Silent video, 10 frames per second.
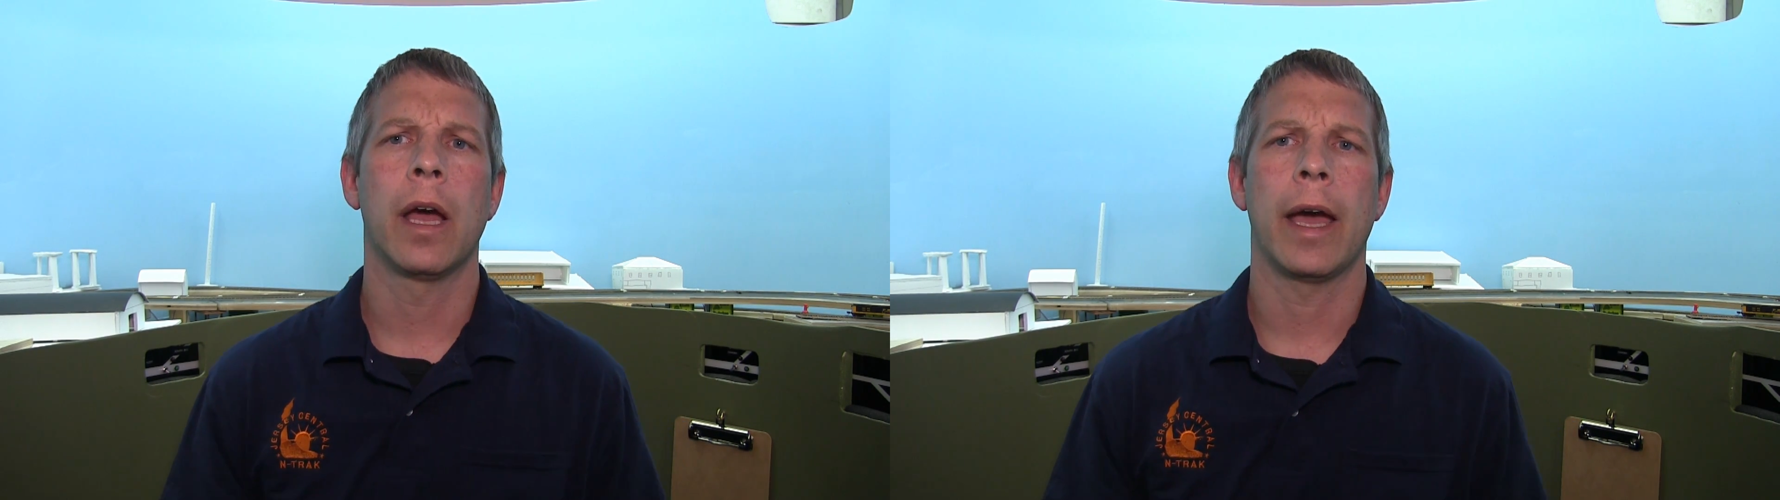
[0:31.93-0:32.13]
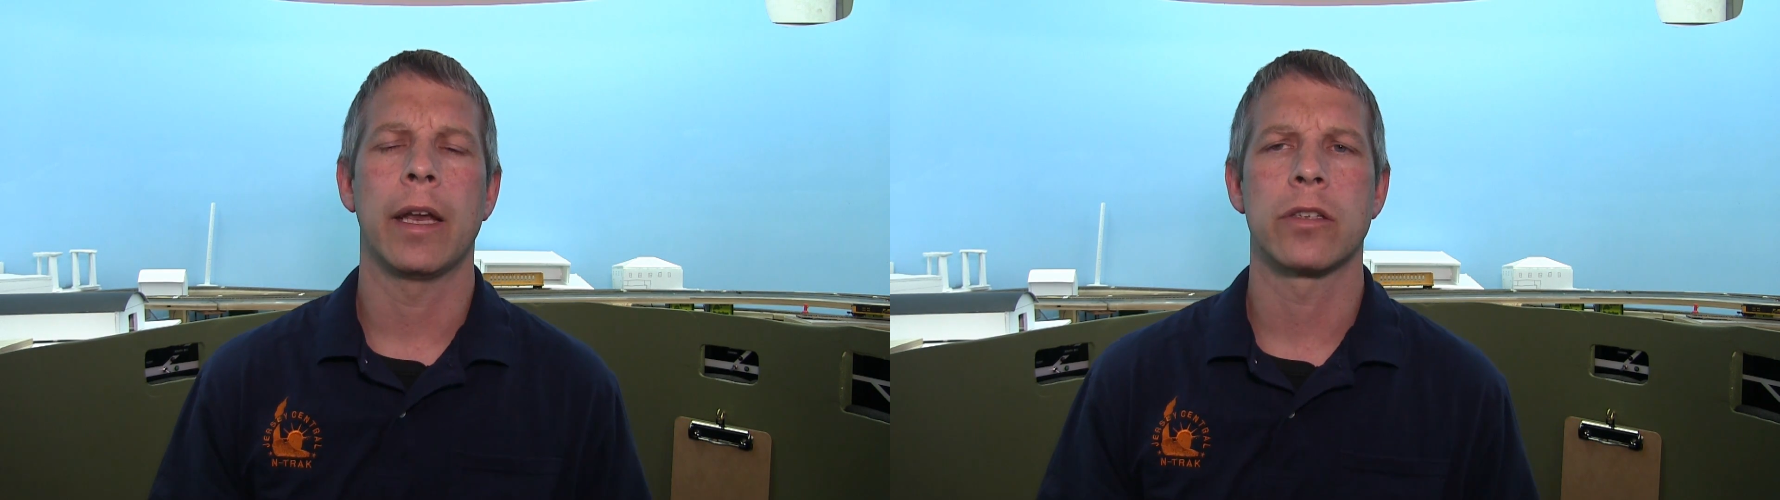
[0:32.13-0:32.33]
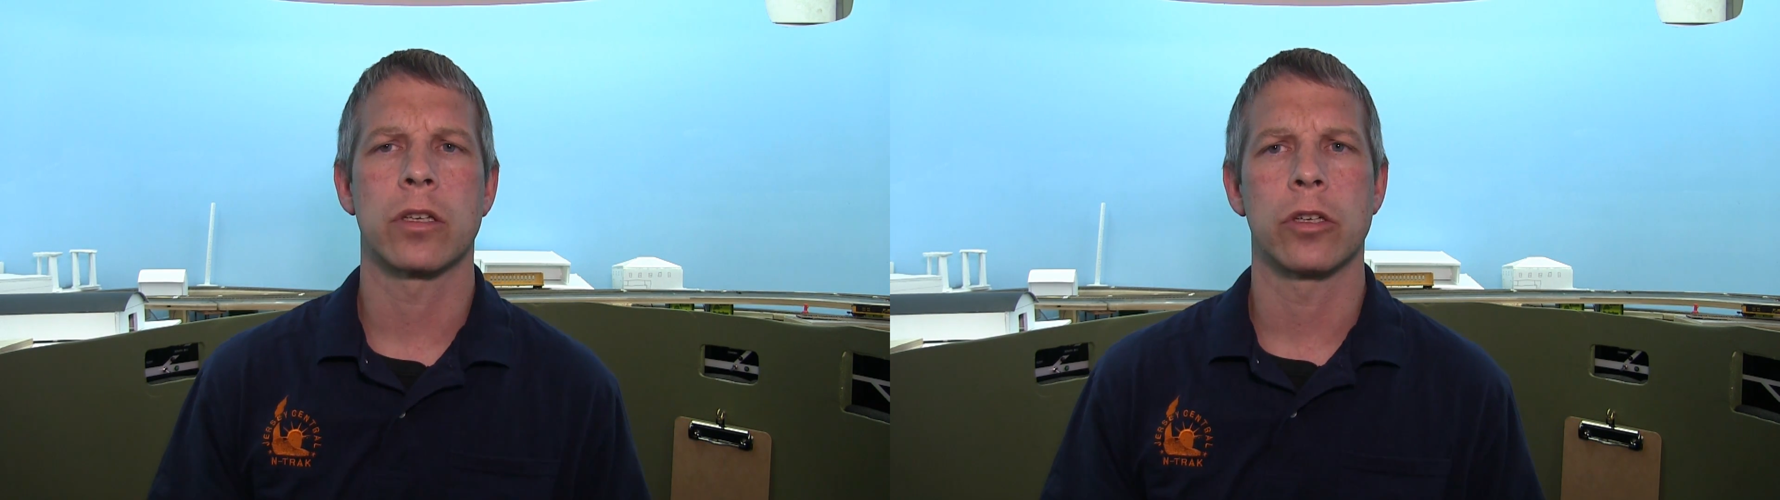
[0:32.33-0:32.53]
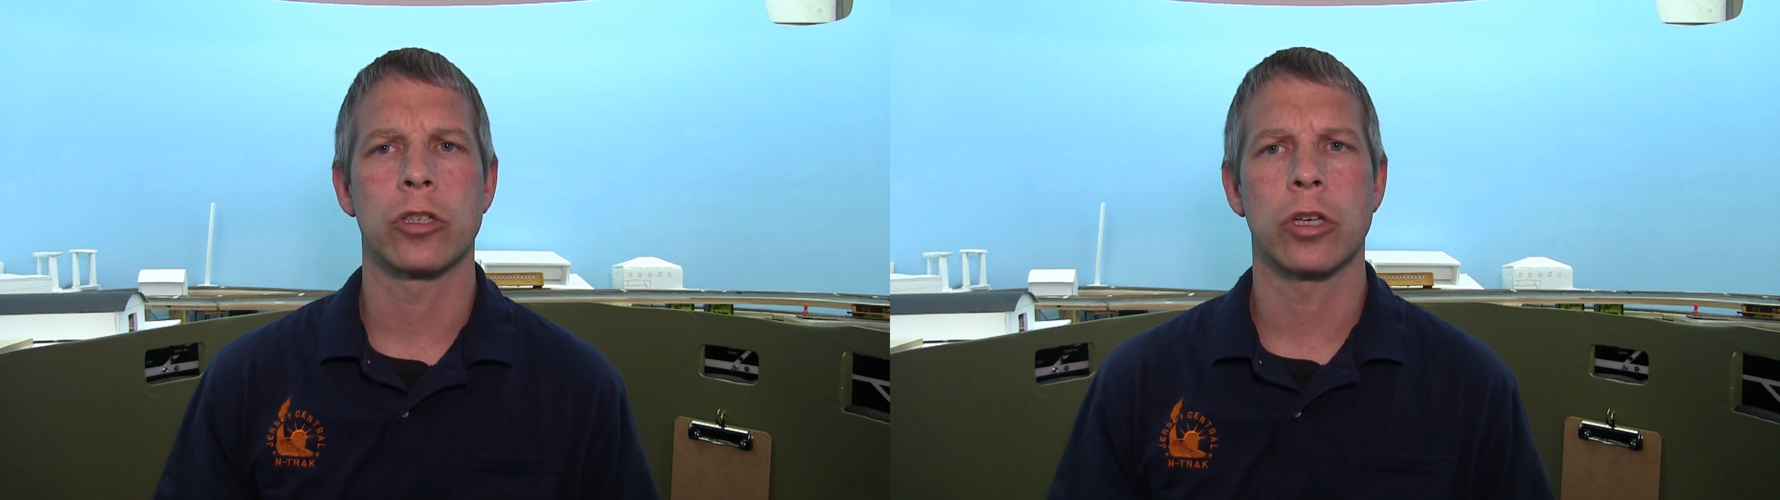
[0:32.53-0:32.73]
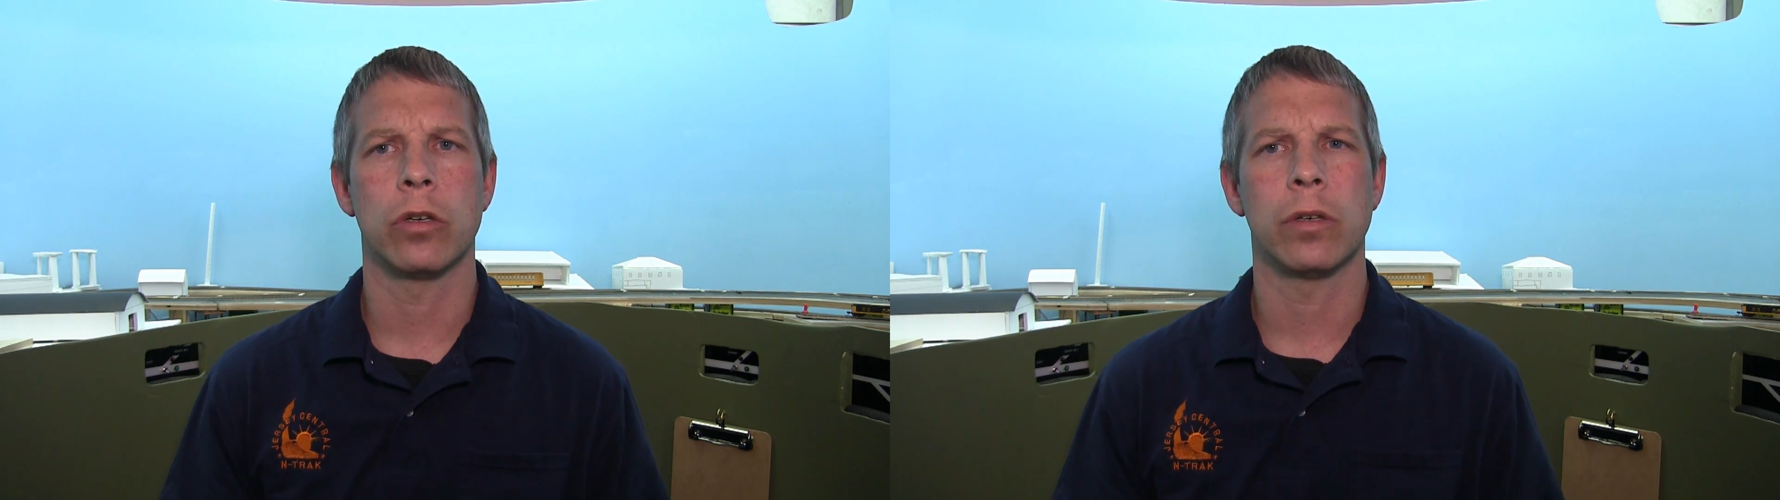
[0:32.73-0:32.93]
And it's going to
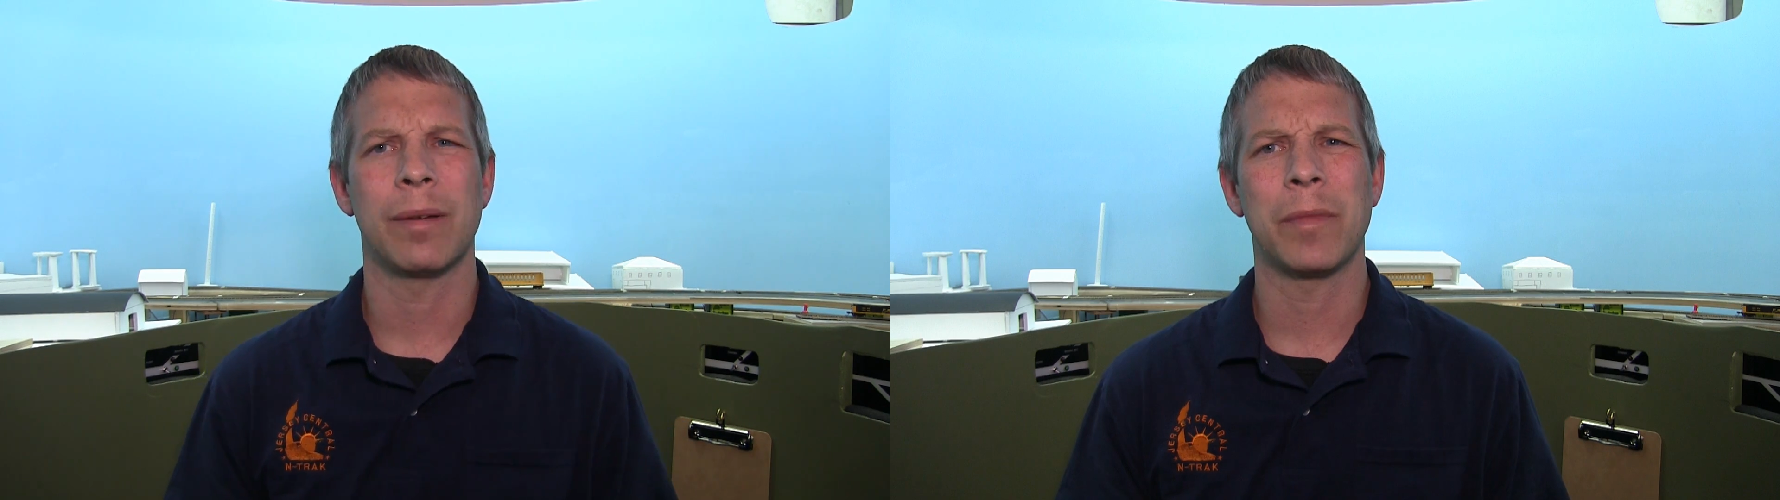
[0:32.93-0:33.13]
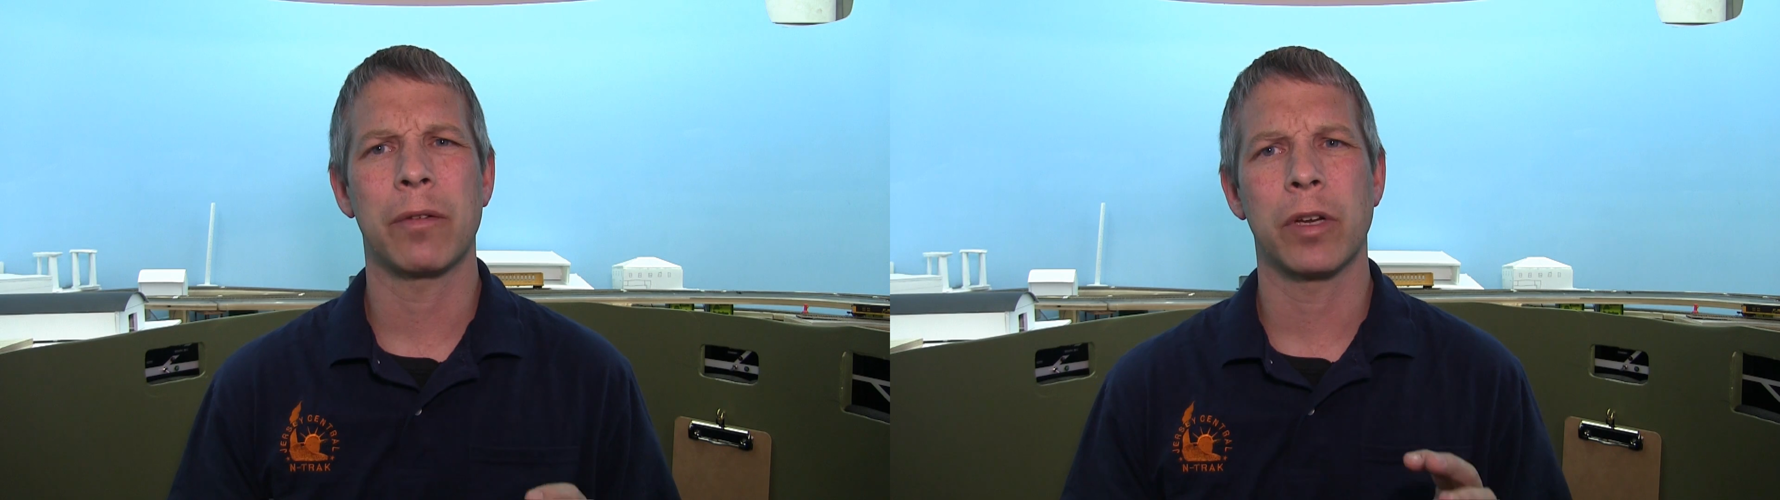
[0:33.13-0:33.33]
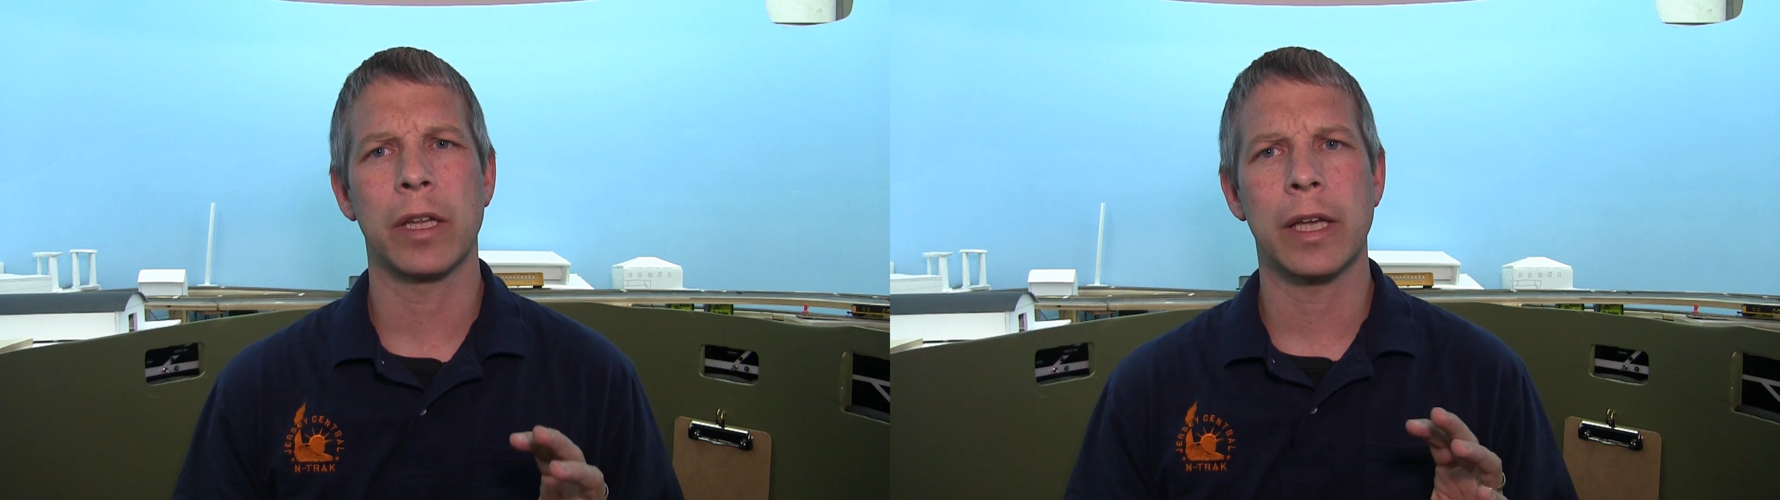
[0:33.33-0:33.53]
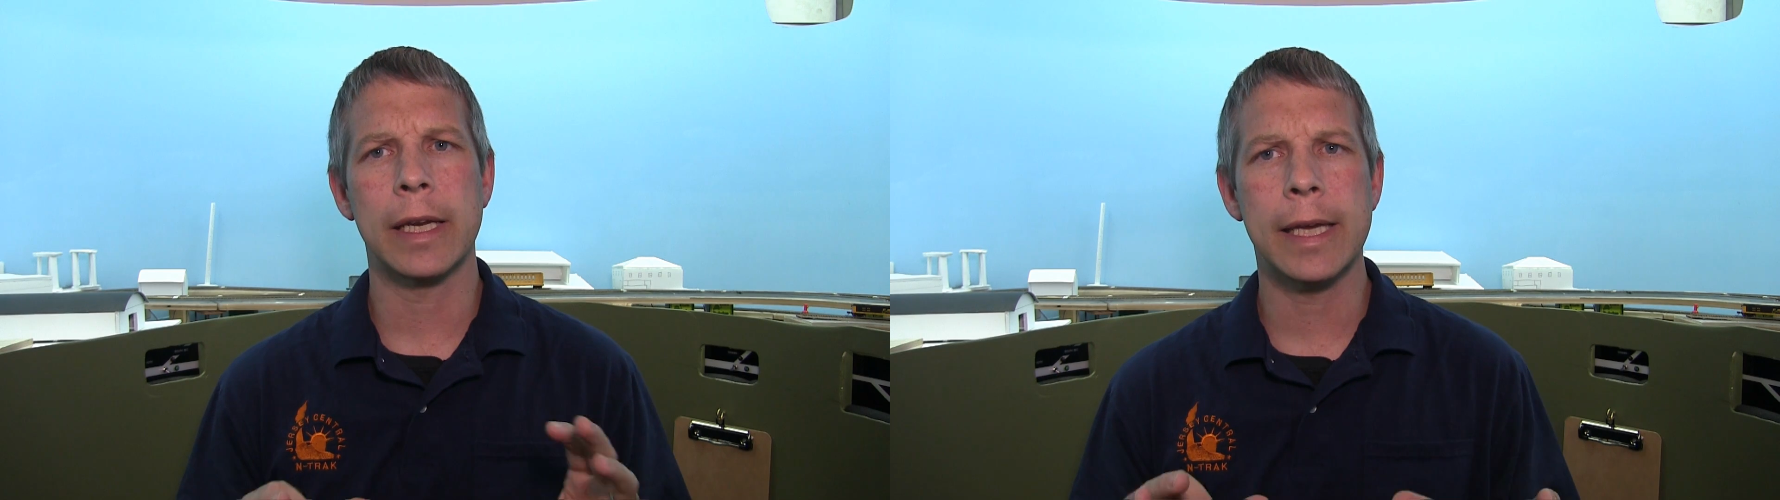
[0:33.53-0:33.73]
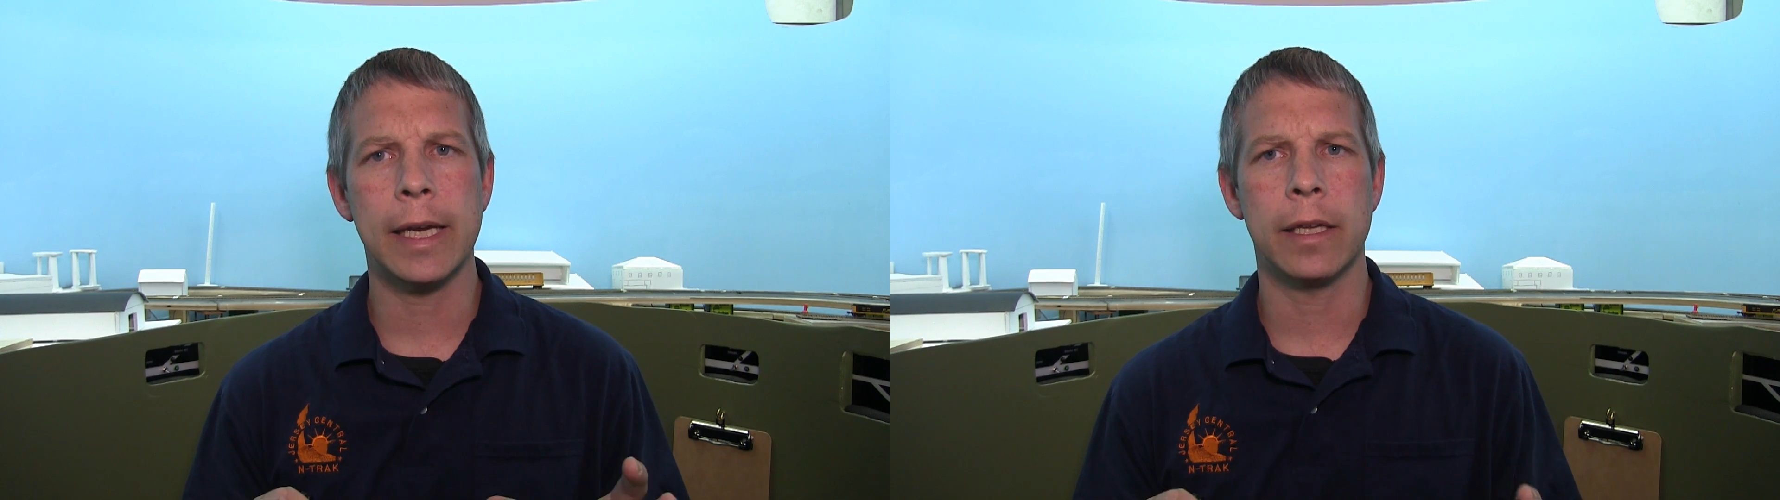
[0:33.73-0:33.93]
show, I'm not really going to
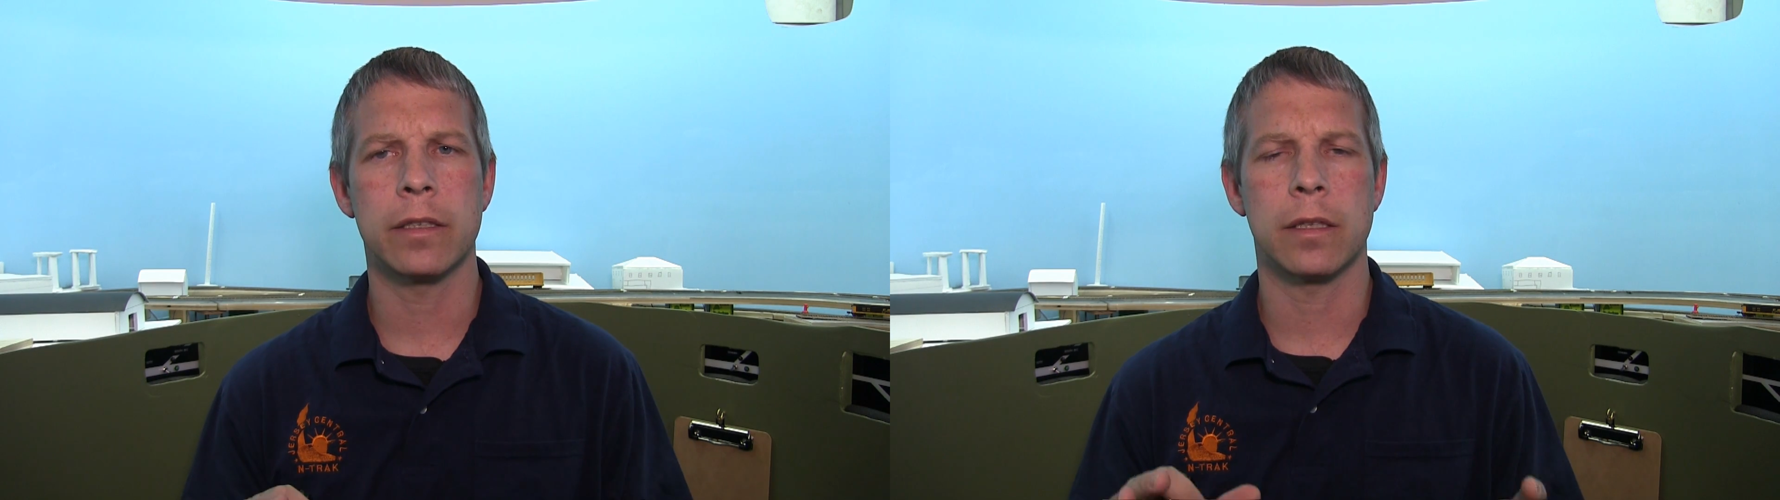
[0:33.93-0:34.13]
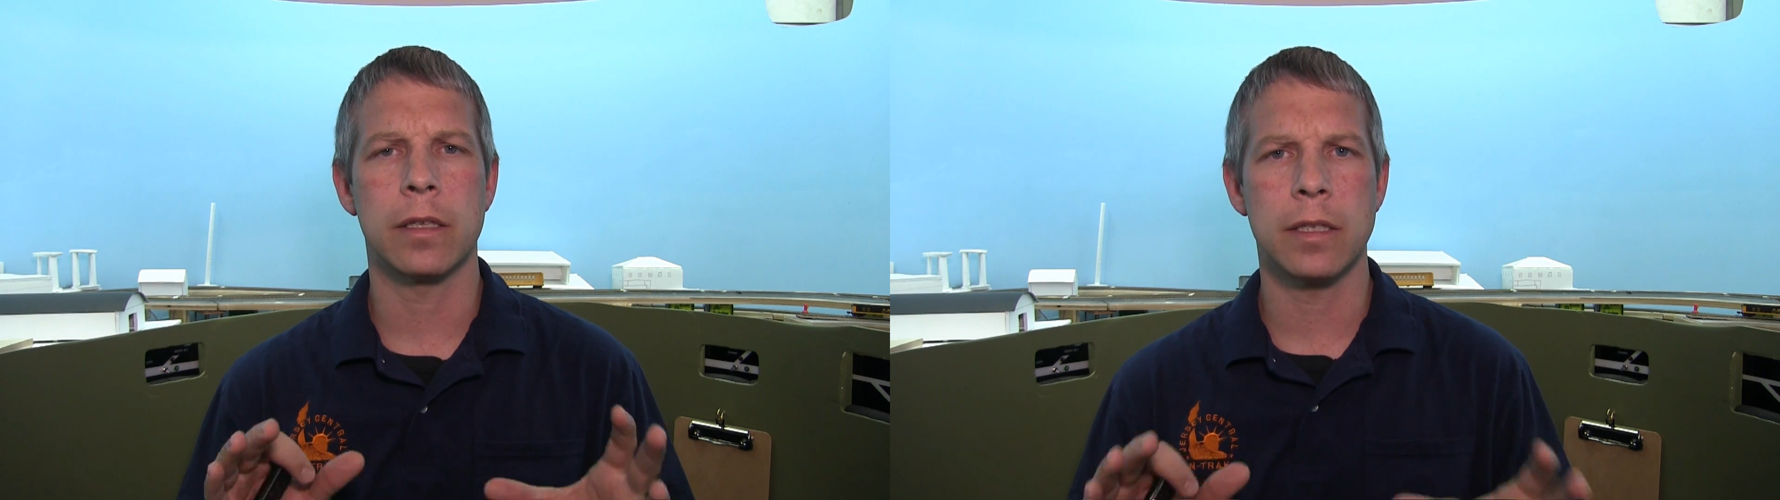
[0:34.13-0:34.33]
get into the